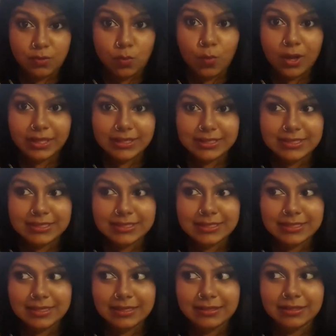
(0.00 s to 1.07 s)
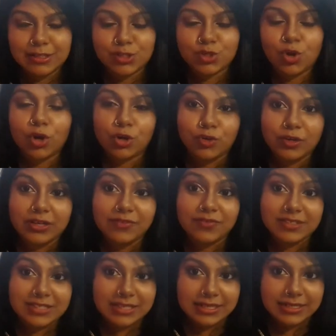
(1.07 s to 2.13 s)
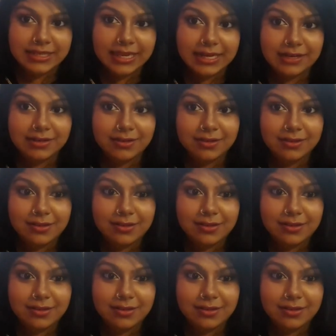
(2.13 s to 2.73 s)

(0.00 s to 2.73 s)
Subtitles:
once does not really facilitate